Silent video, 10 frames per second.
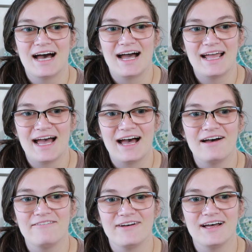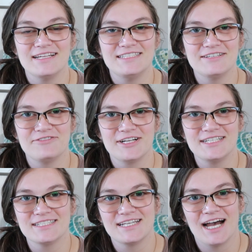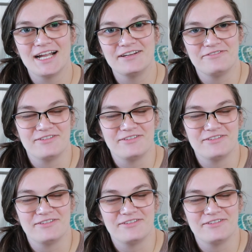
I have a different kind of